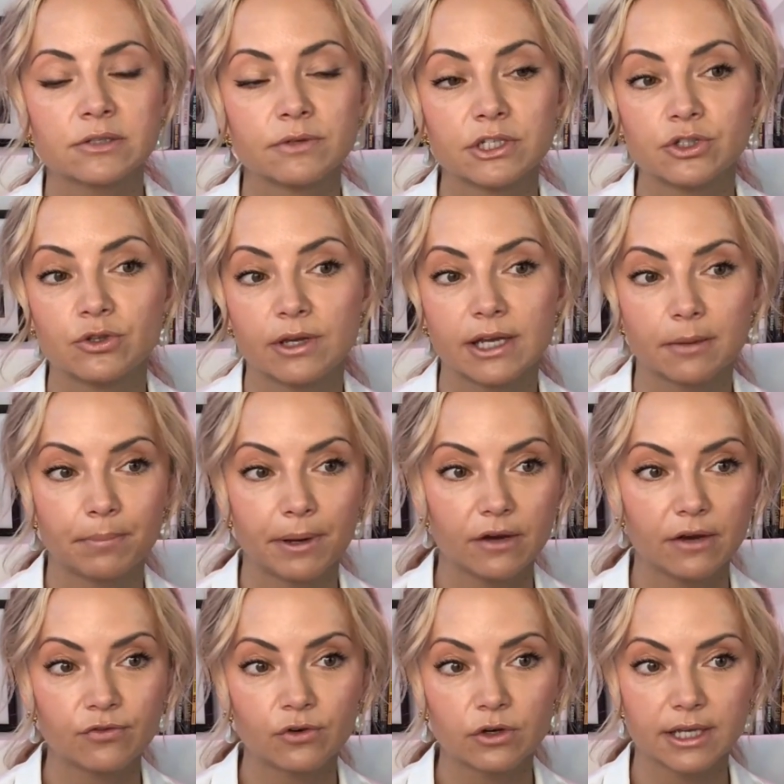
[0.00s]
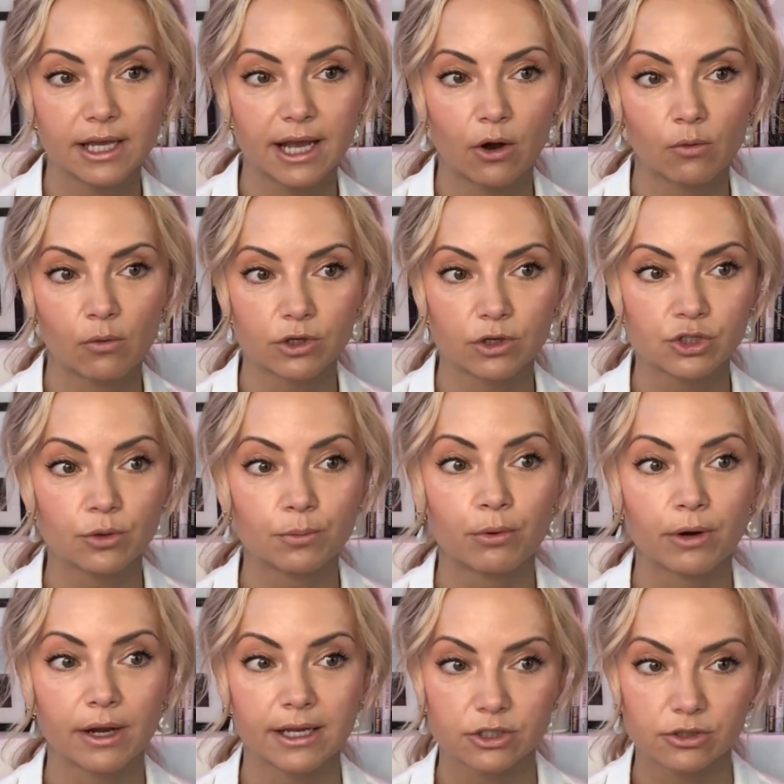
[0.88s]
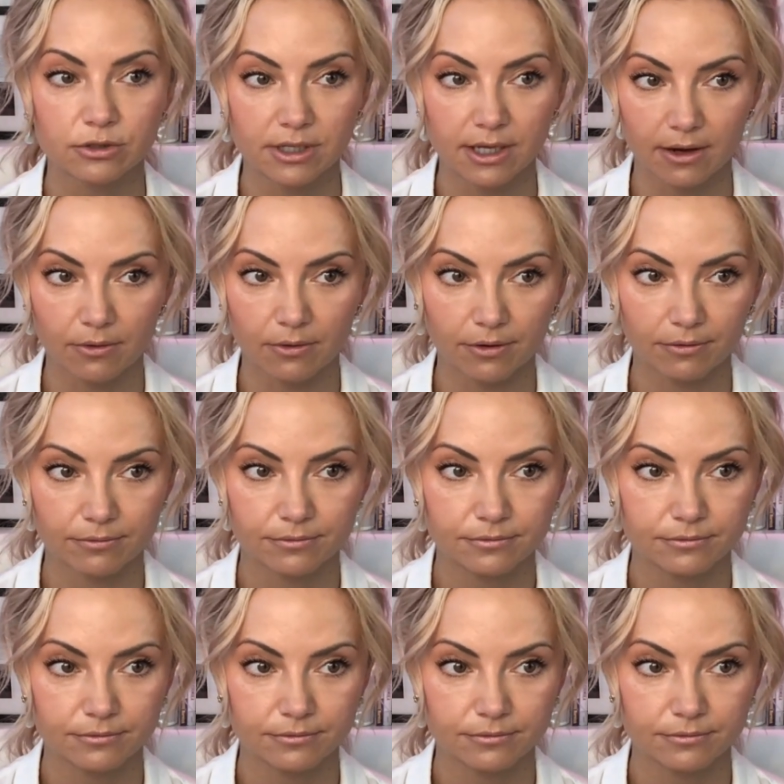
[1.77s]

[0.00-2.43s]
one is you get paid for the hour what you bring to the hour.